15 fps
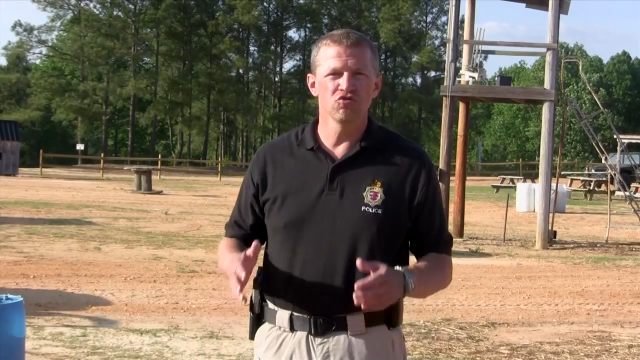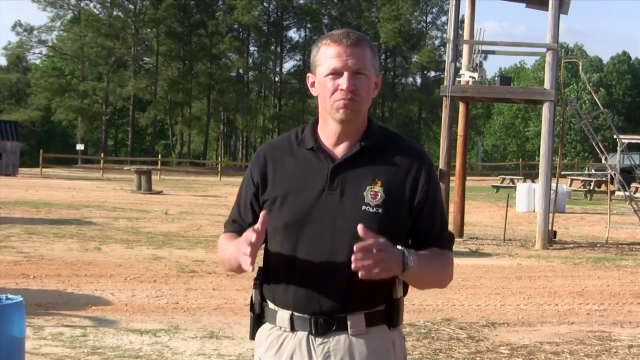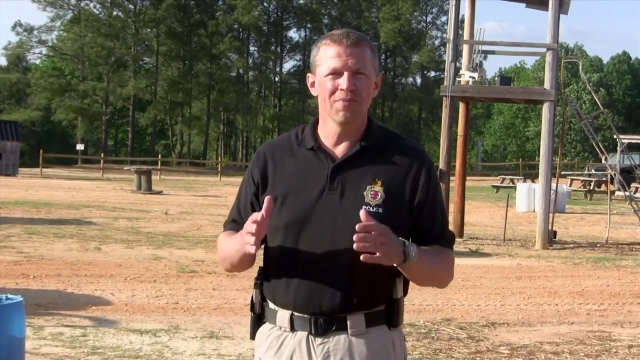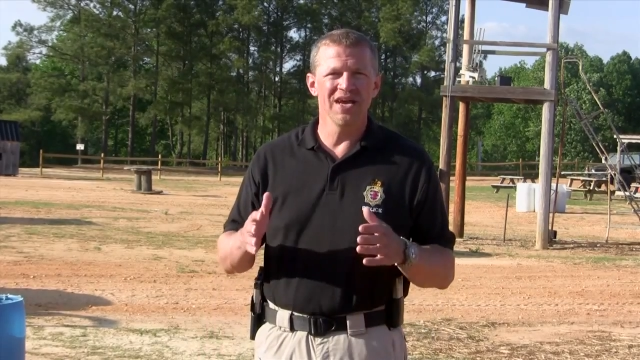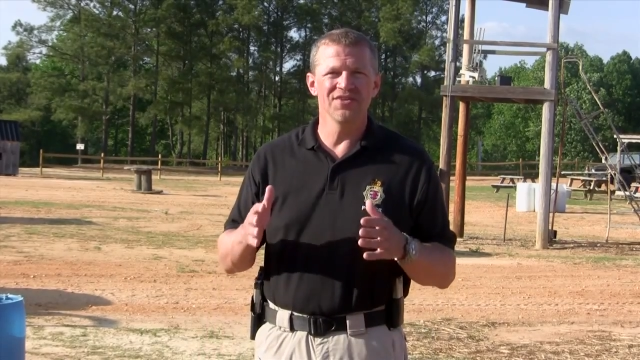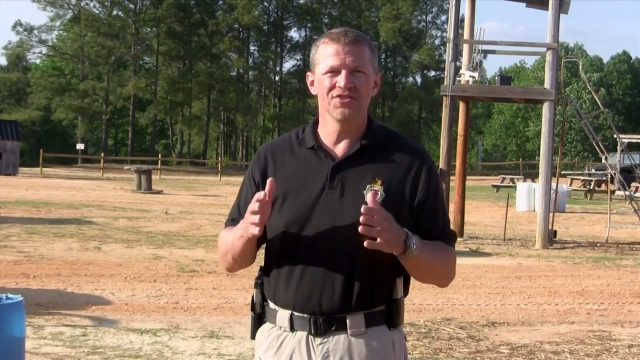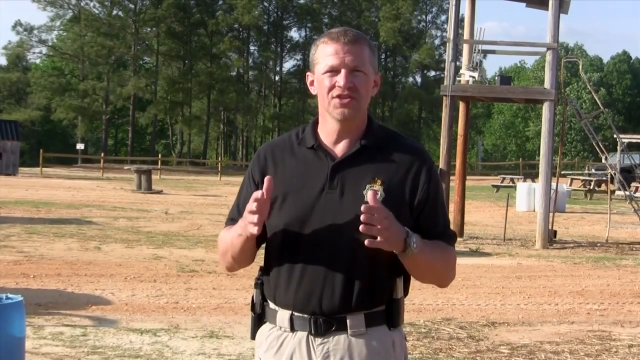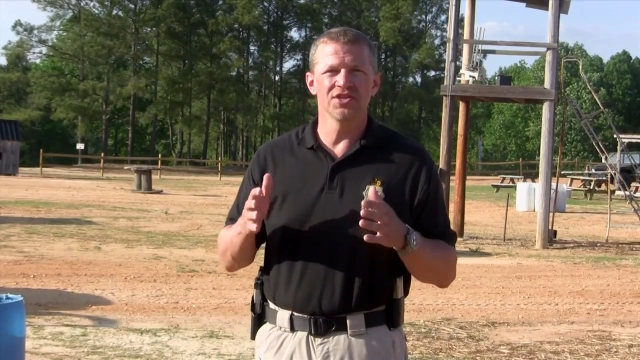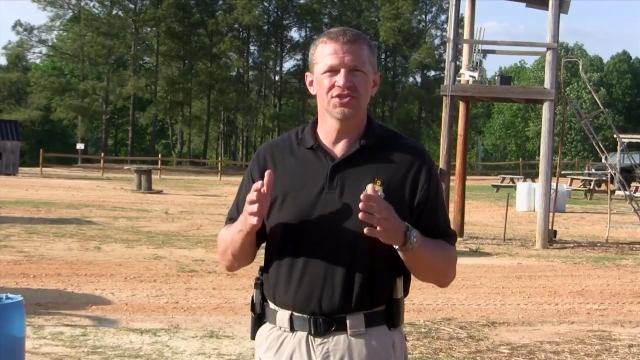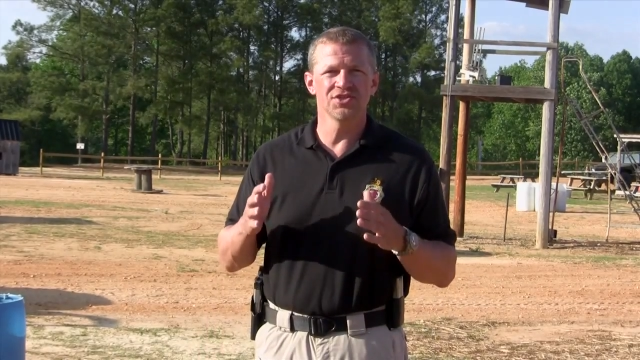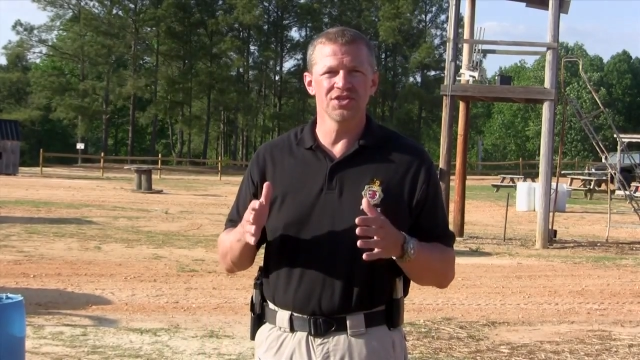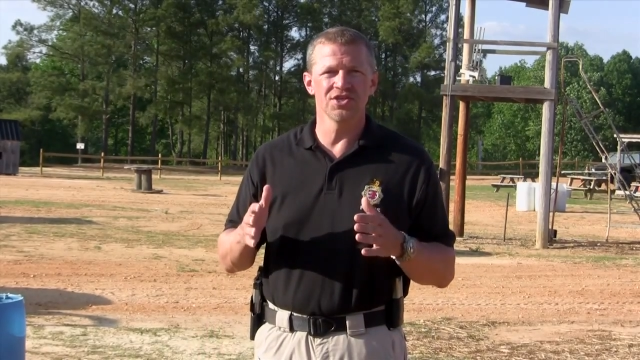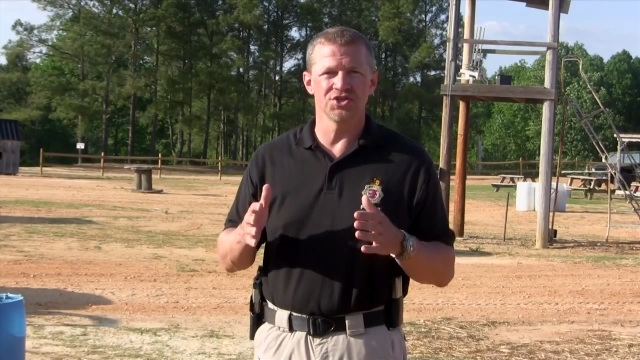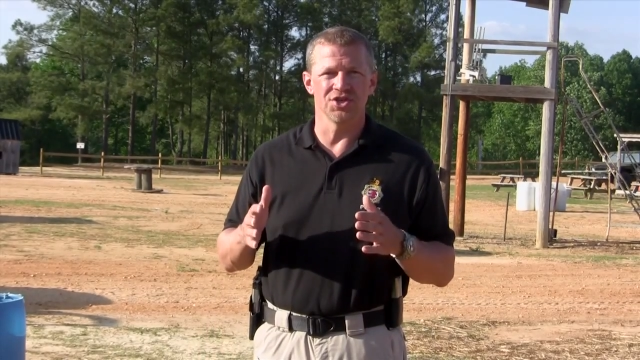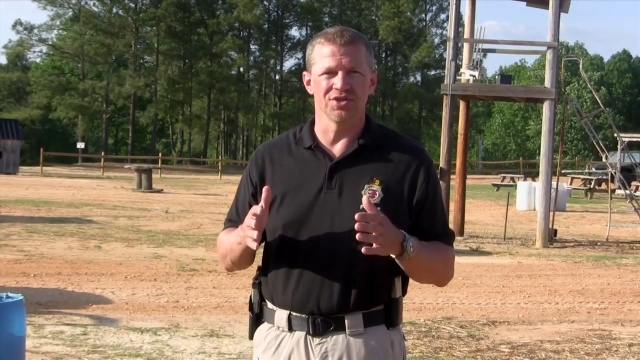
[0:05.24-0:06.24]
you've made the
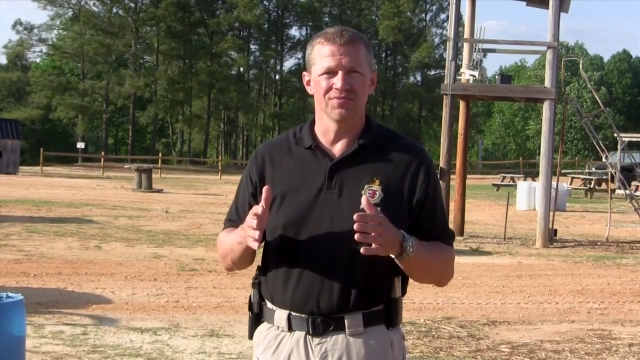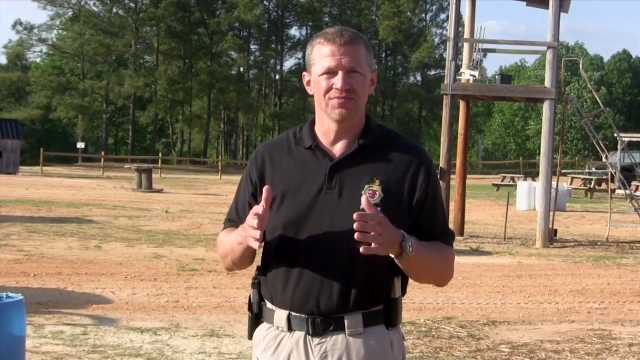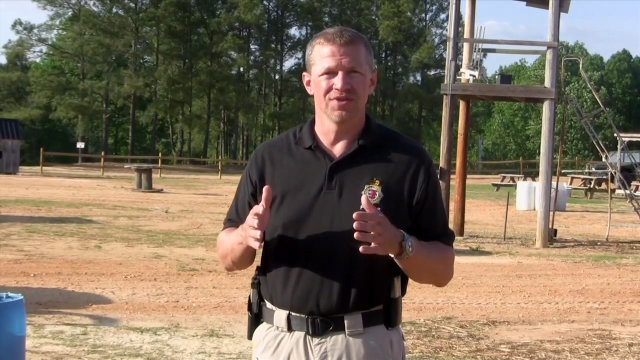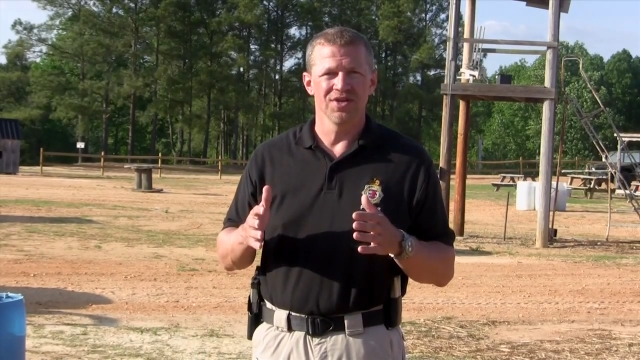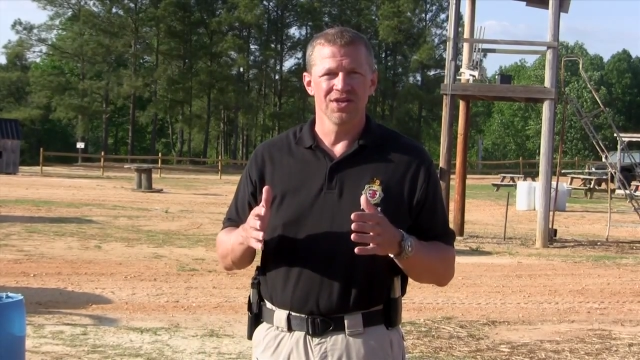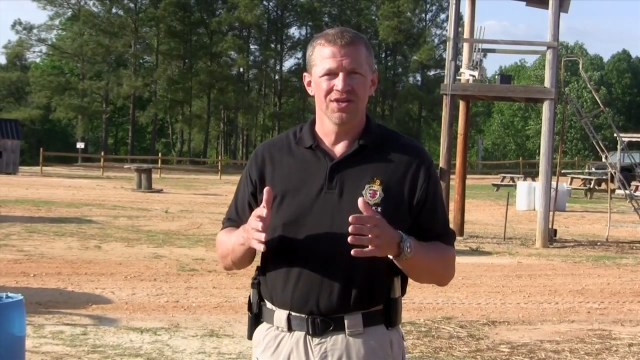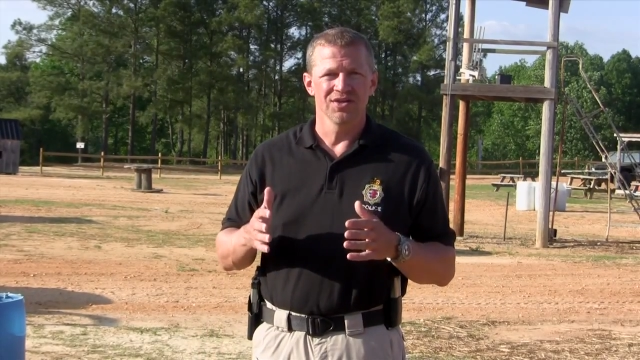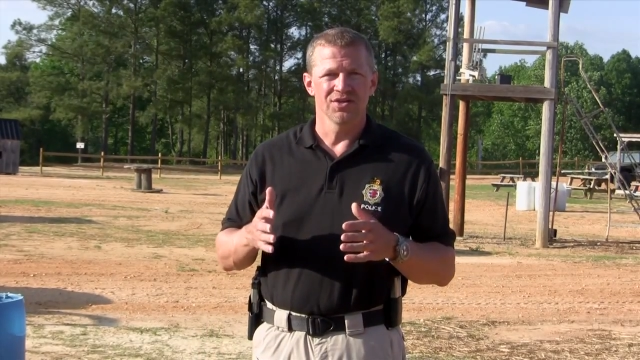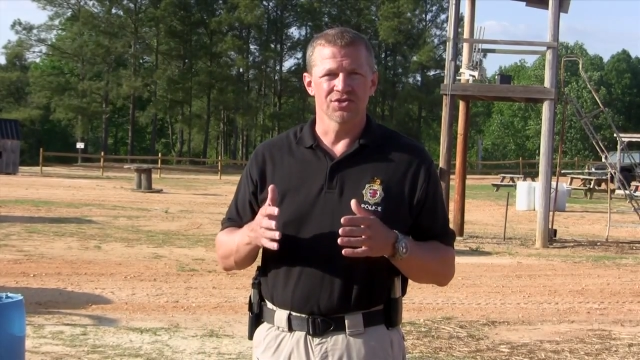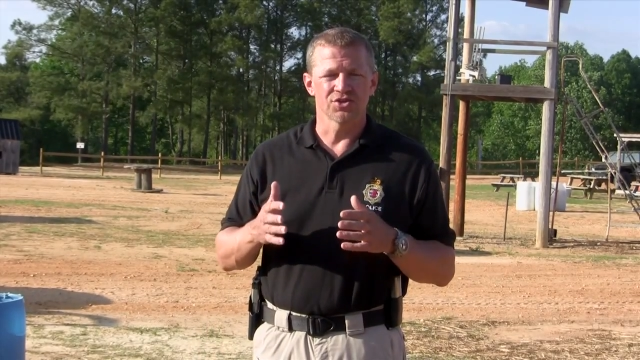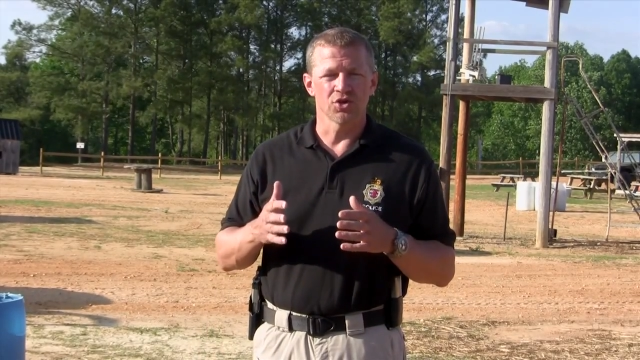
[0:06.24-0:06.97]
decision to